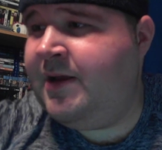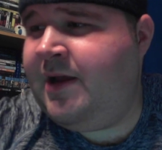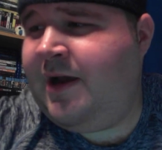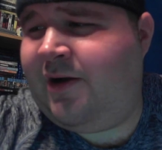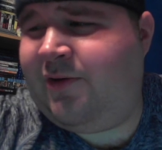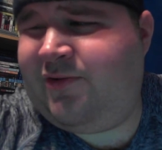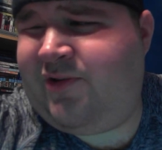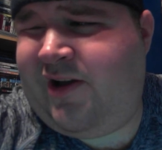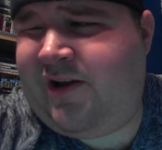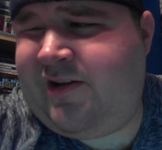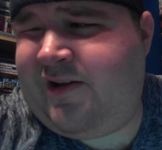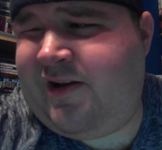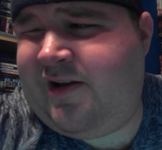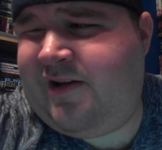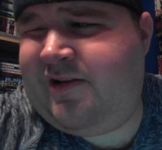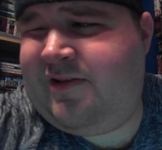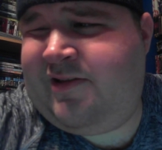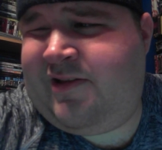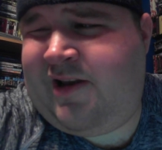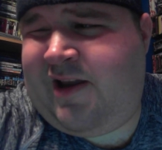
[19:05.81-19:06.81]
I was like,
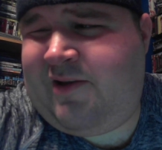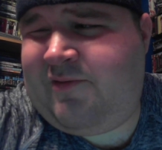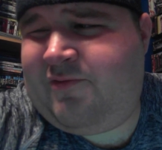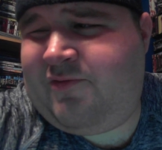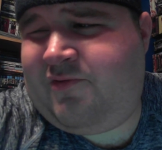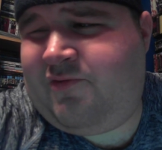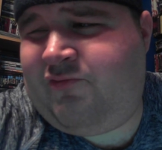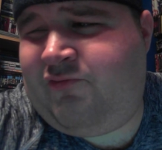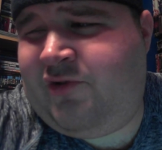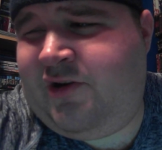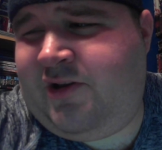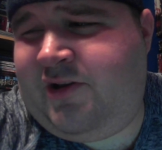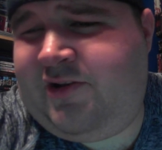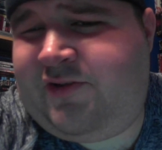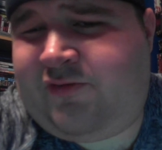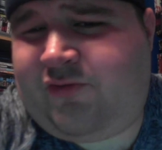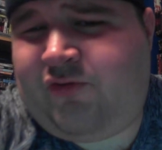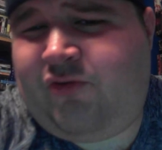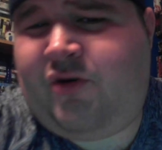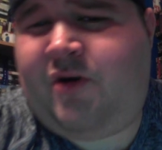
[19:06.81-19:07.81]
did I really
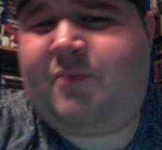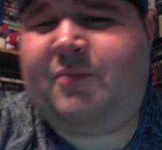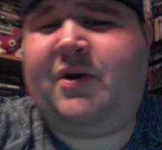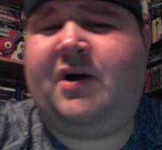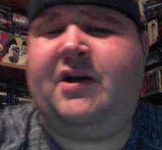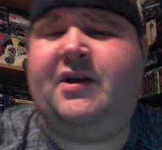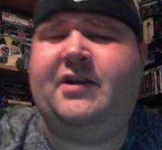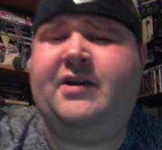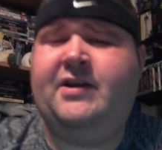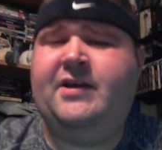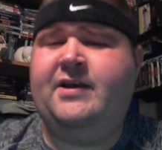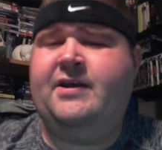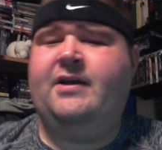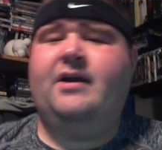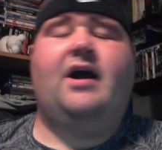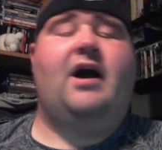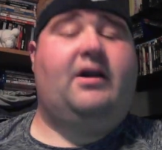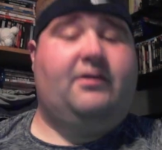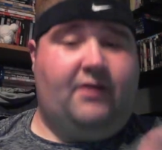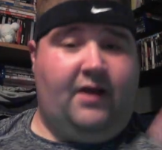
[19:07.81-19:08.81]
screw up my...
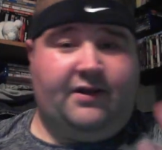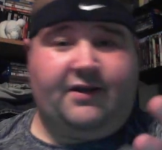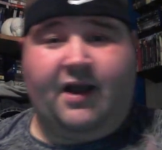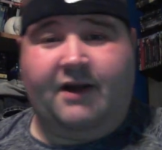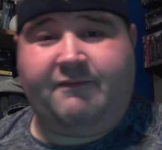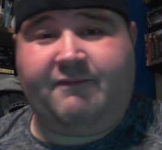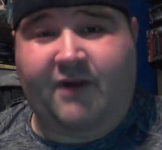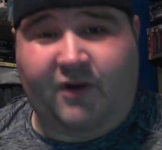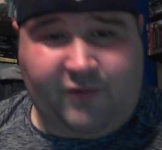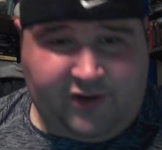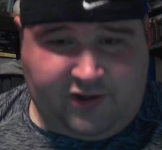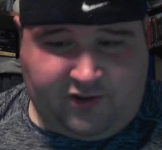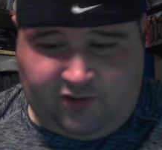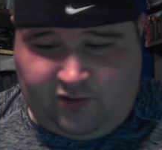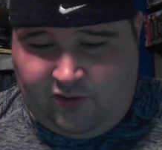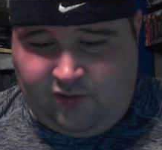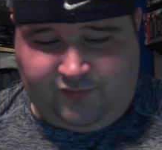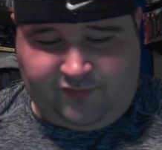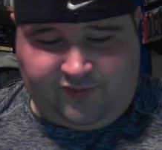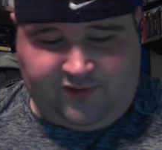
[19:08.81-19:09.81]
I got very
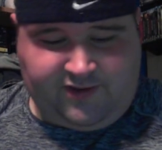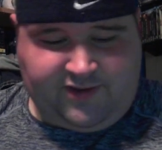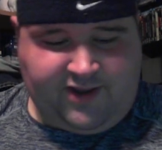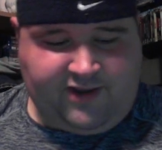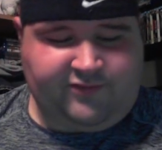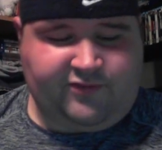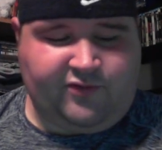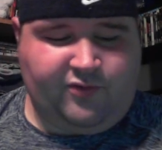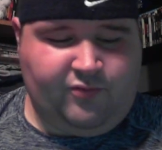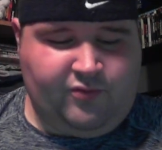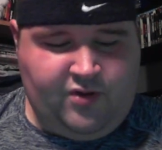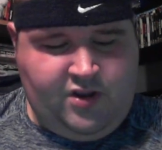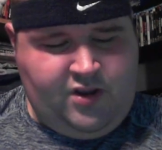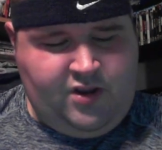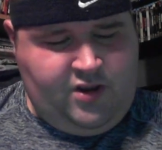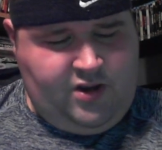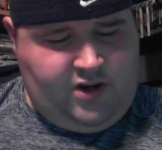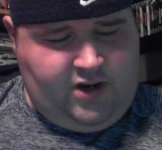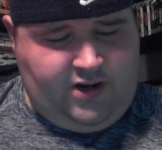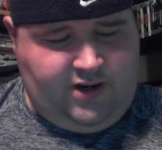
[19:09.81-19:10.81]
close, in case you
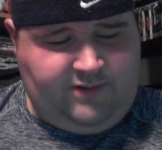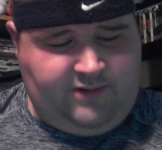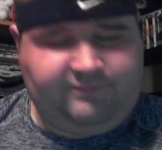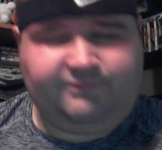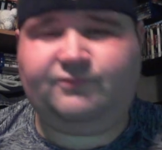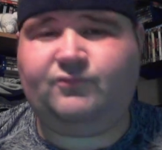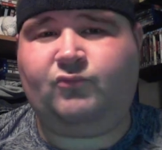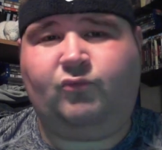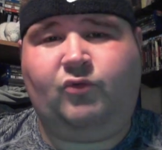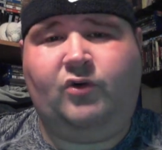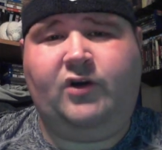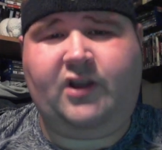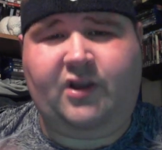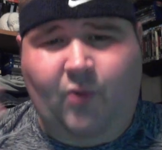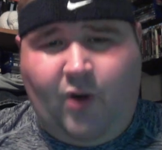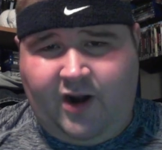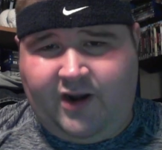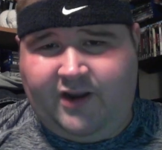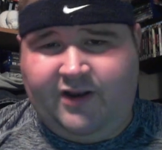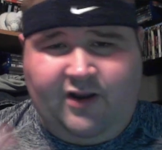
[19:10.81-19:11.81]
really
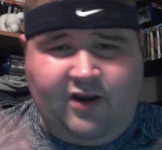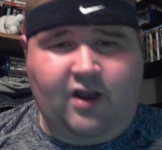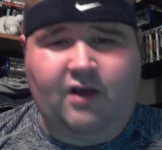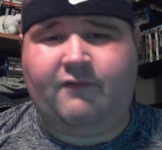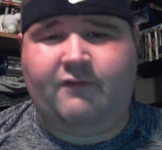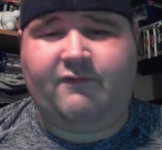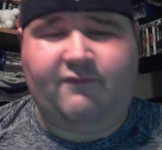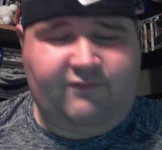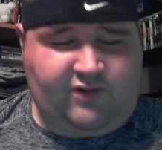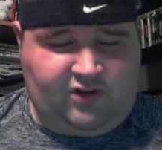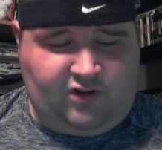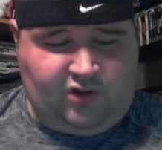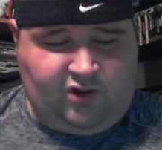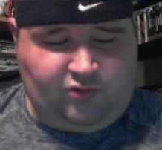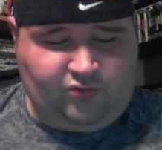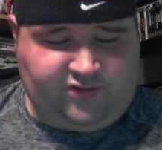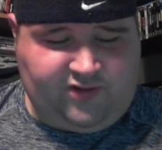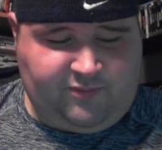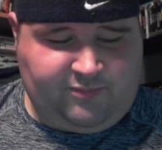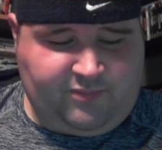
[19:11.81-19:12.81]
wanted a
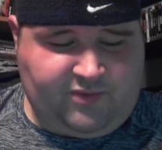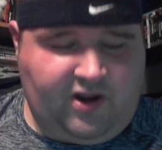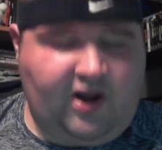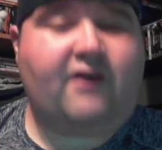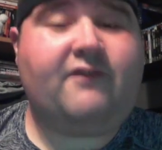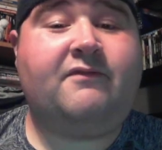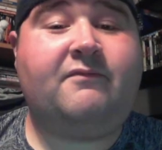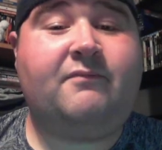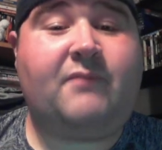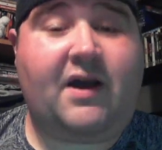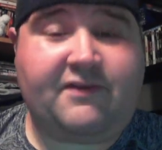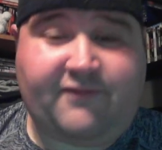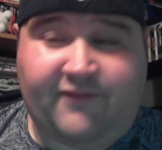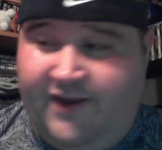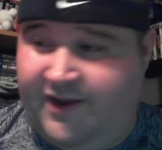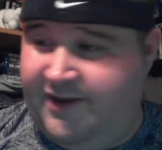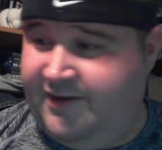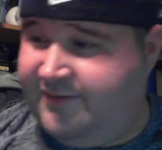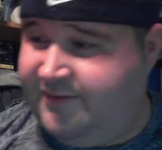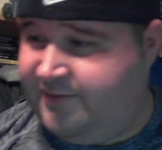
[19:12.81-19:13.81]
close-up of my
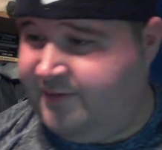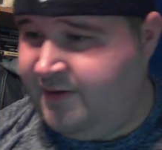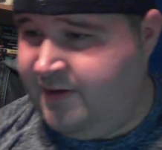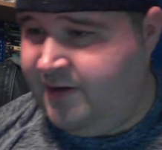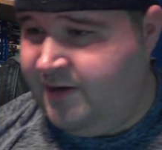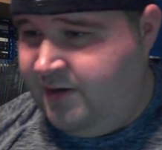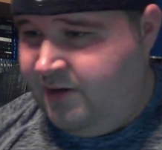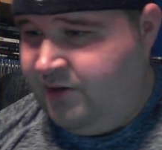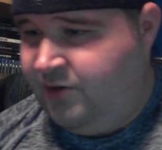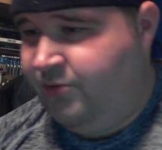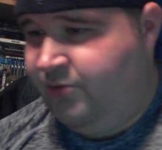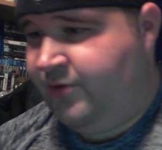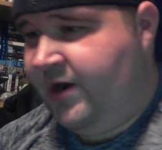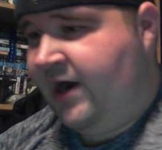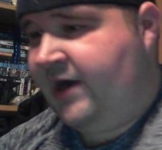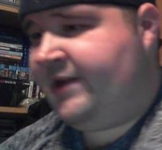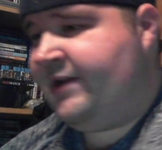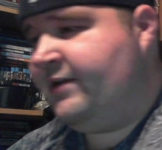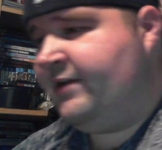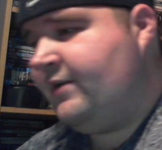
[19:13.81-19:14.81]
face. You
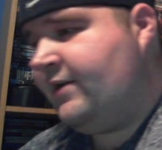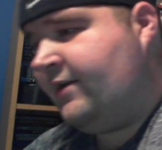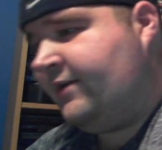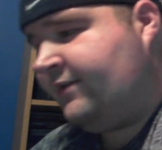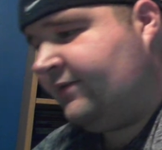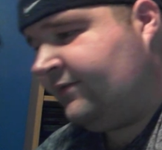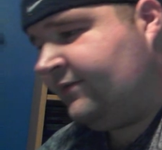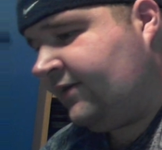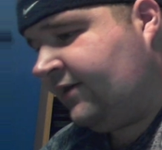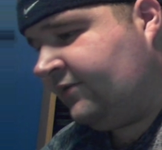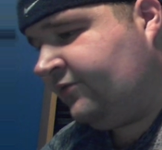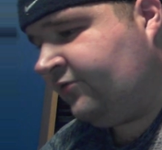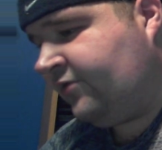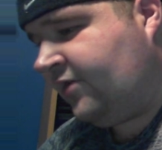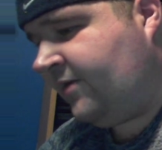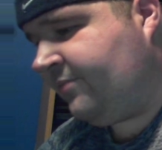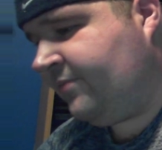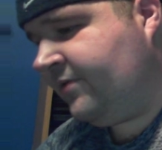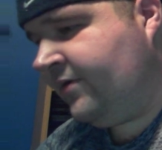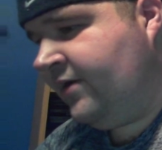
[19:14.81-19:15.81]
got it, as I
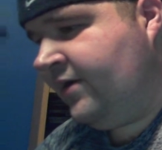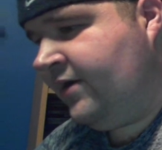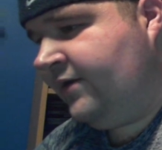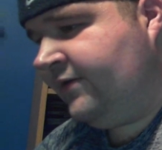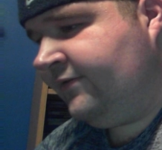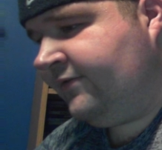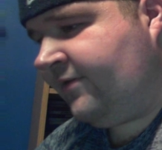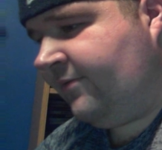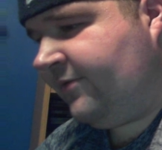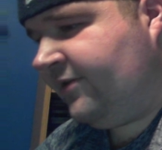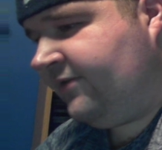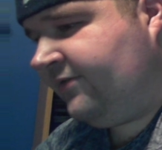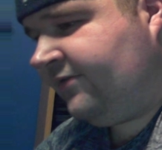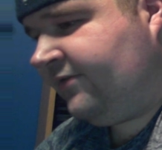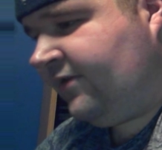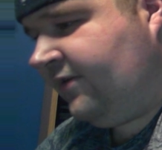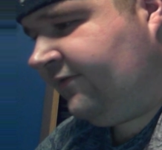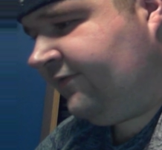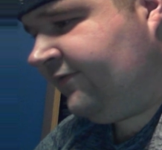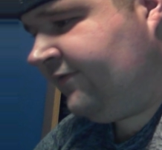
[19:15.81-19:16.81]
drop some of the
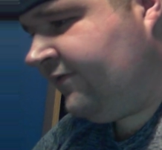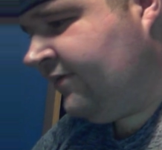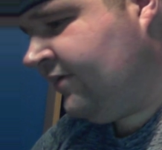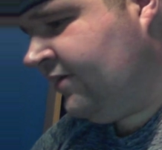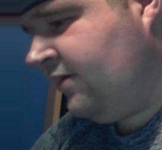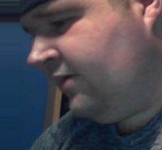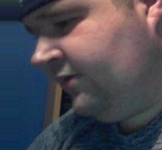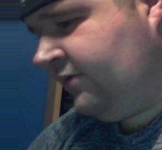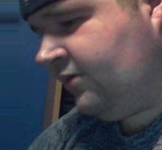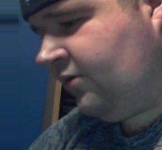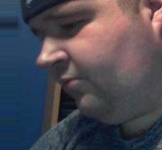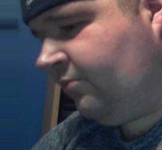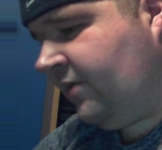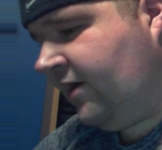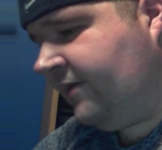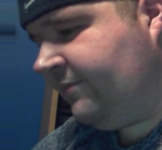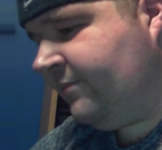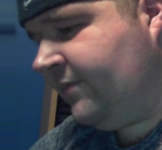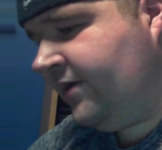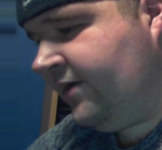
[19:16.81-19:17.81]
stuff. Don't
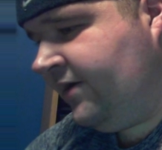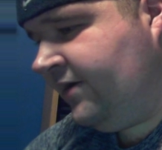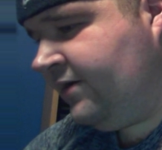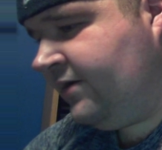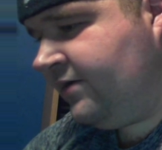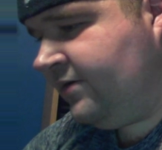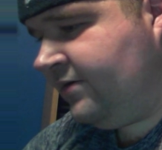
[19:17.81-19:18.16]
mind me.